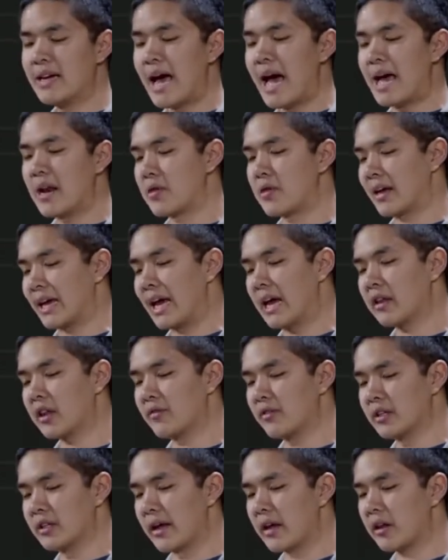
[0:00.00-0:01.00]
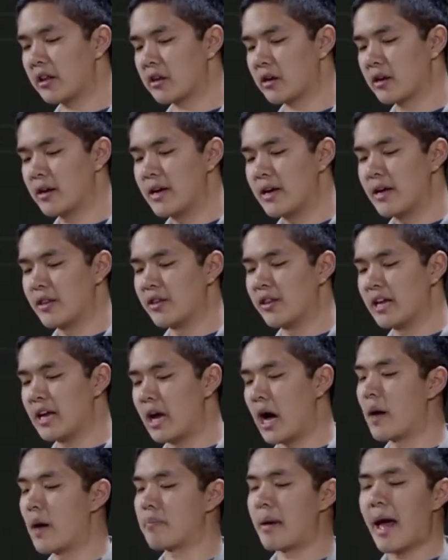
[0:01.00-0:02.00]
in the case of a list, the
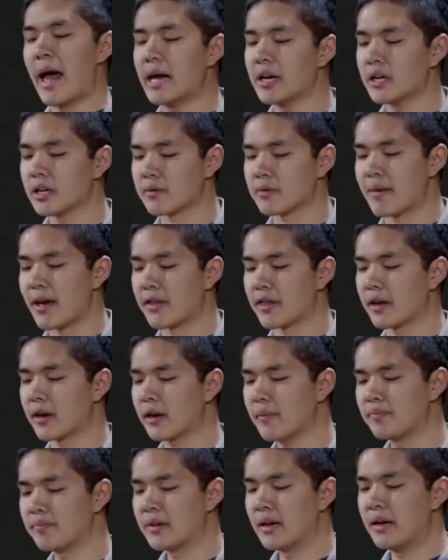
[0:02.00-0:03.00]
append method